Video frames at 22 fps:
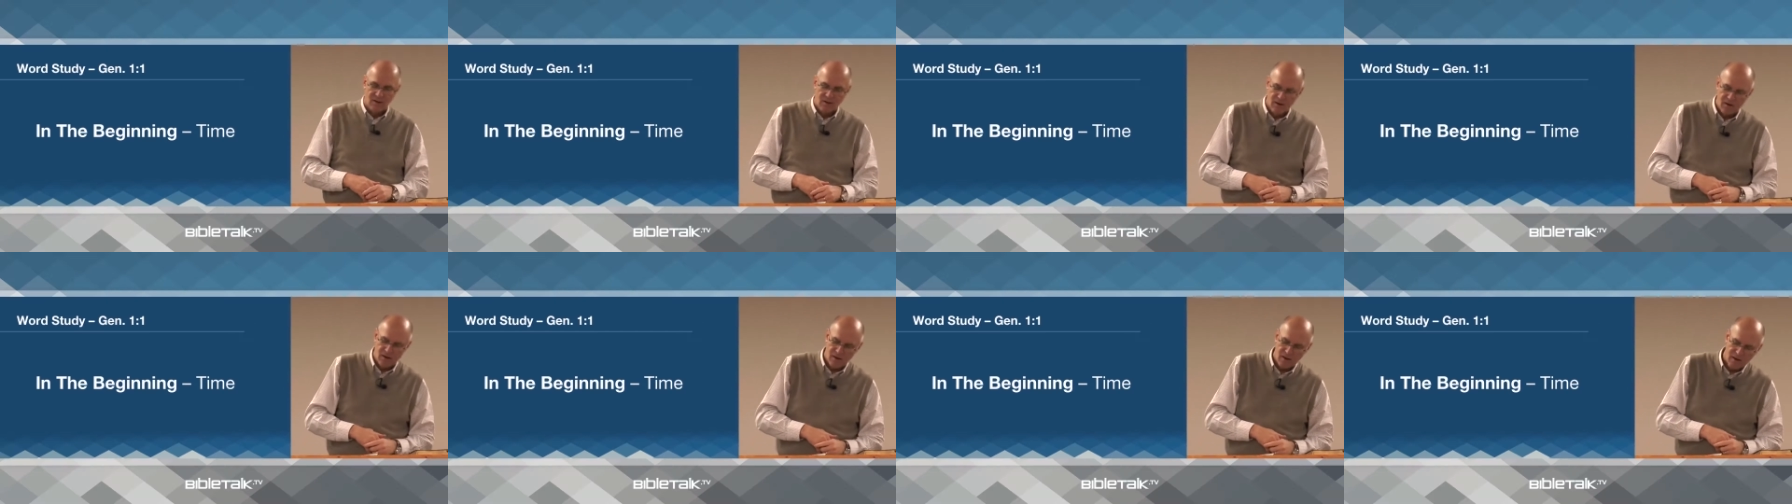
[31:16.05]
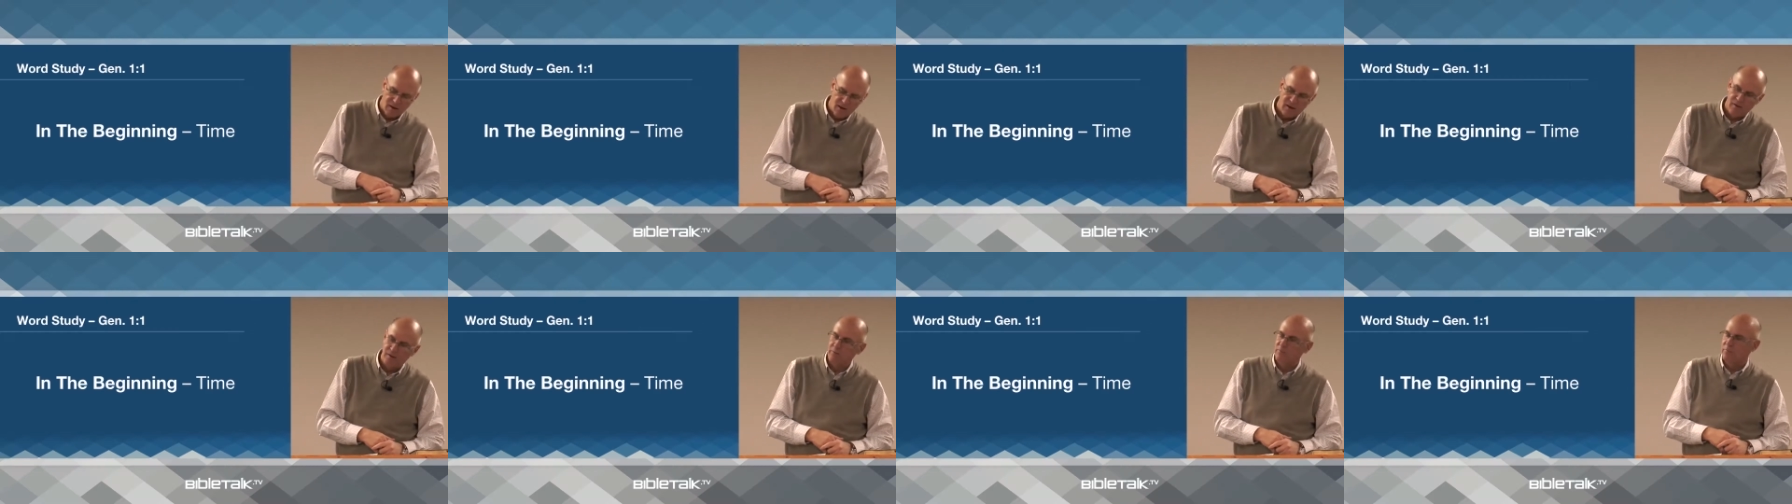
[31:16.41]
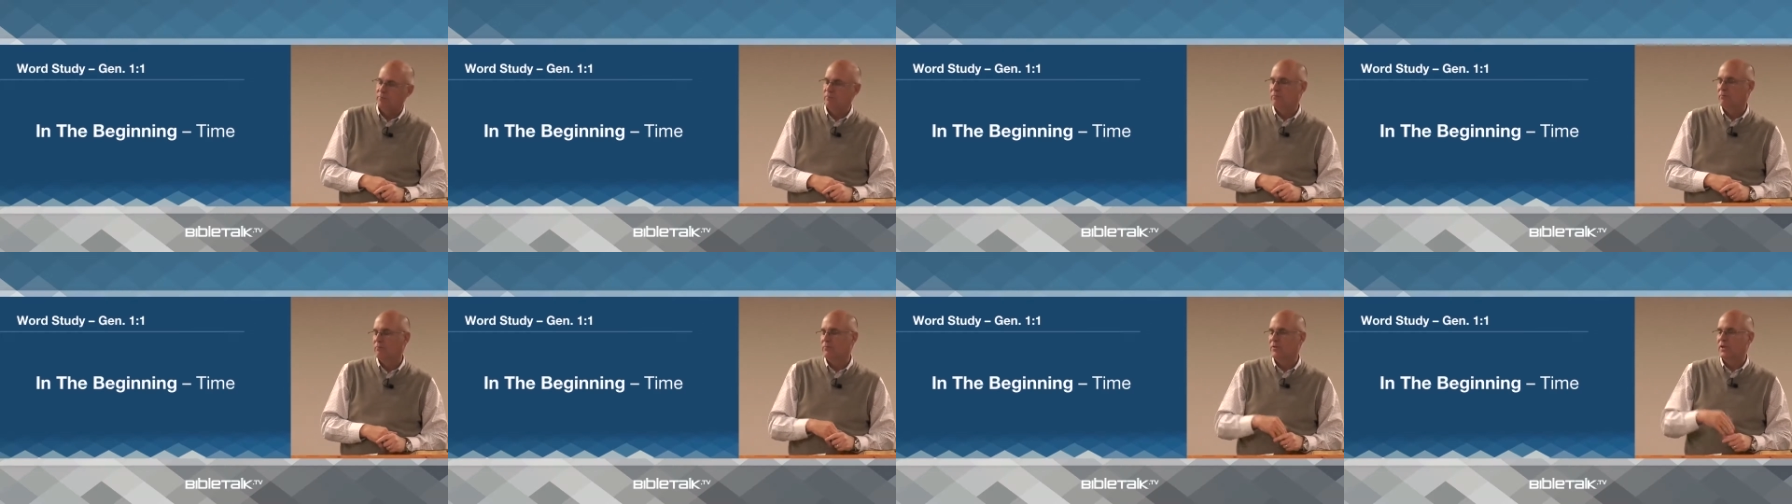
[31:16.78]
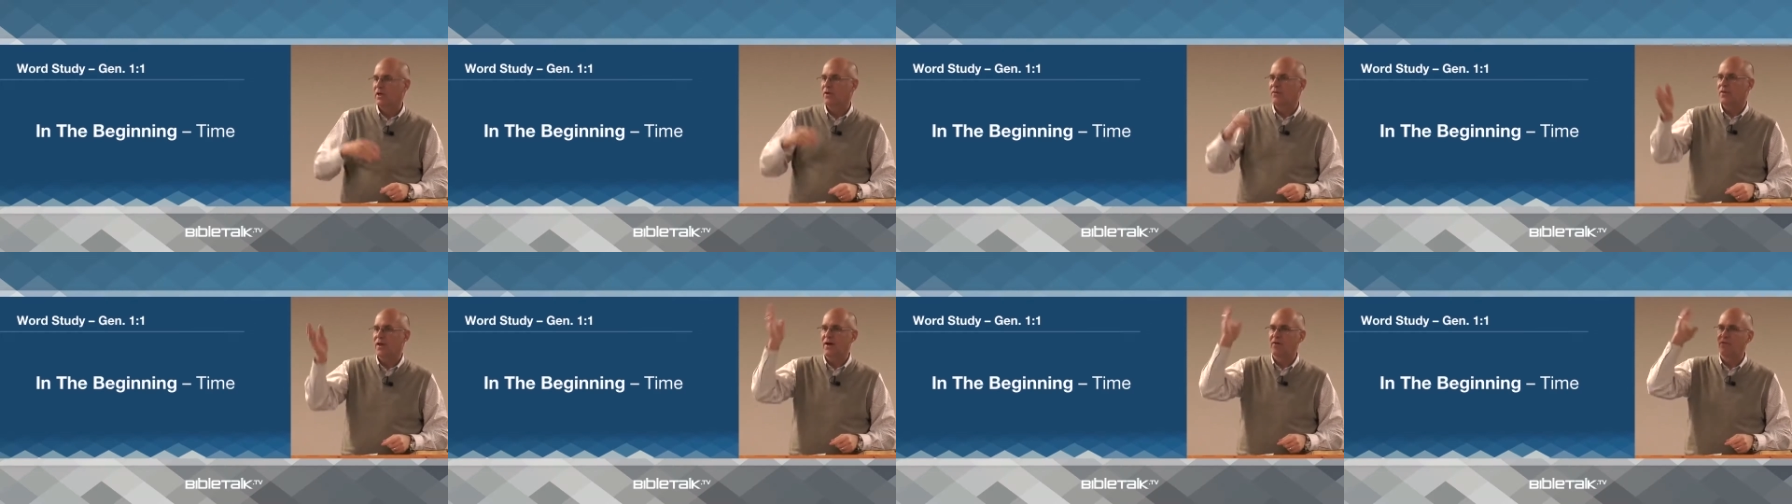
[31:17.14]

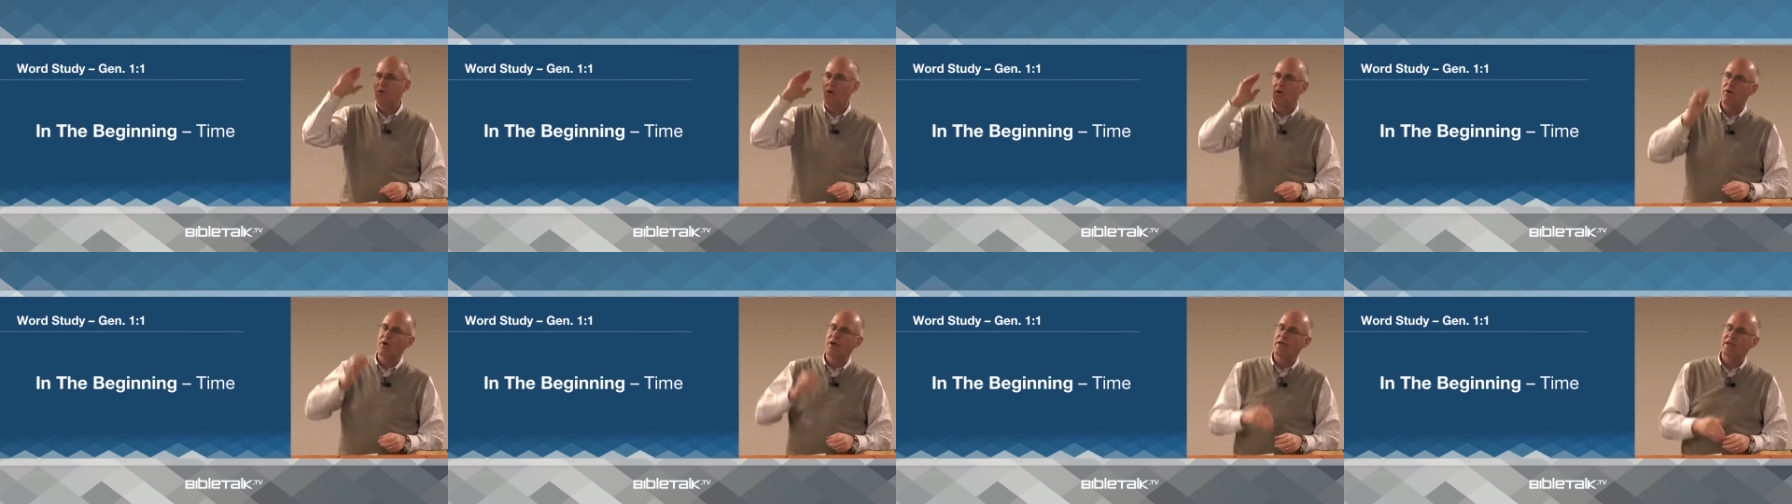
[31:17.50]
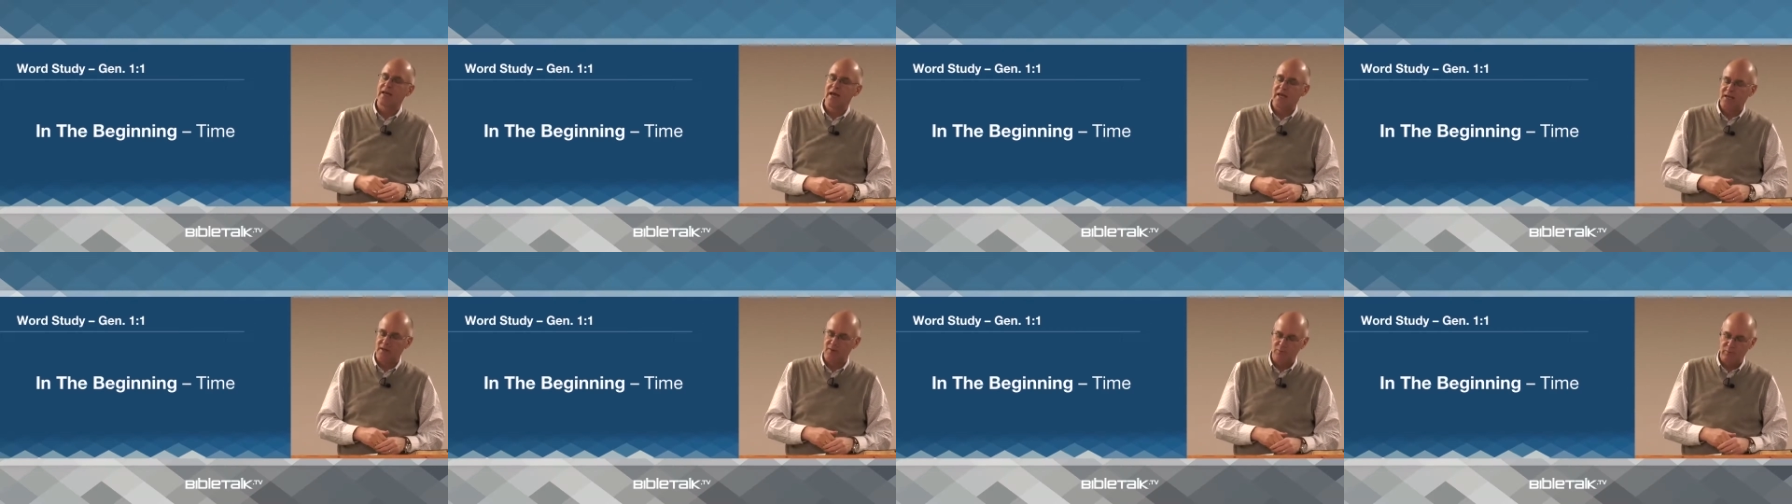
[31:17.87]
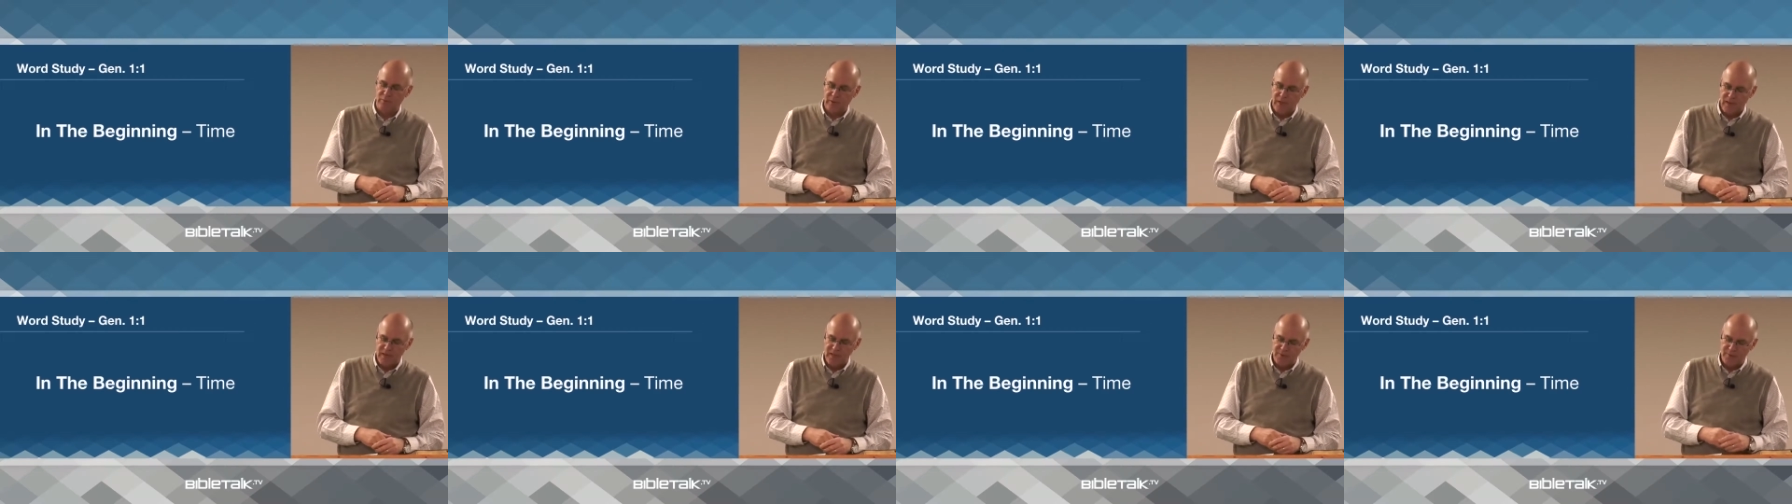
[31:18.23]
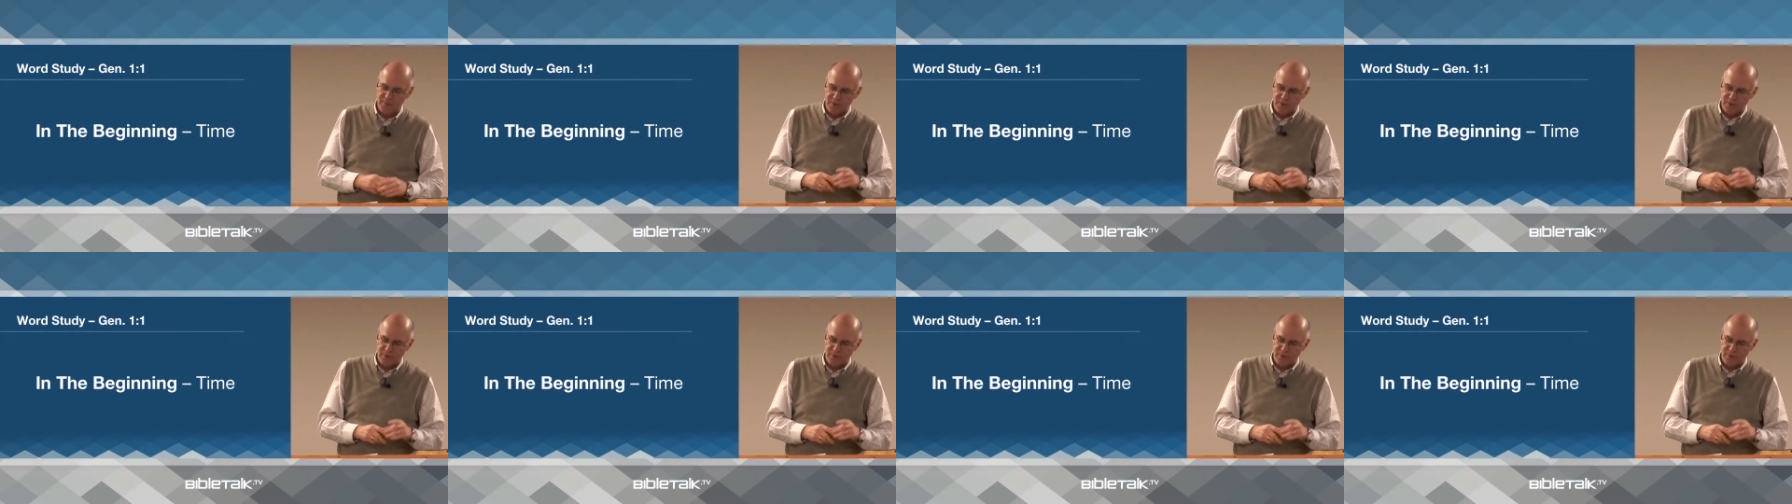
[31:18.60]
that have already taken place.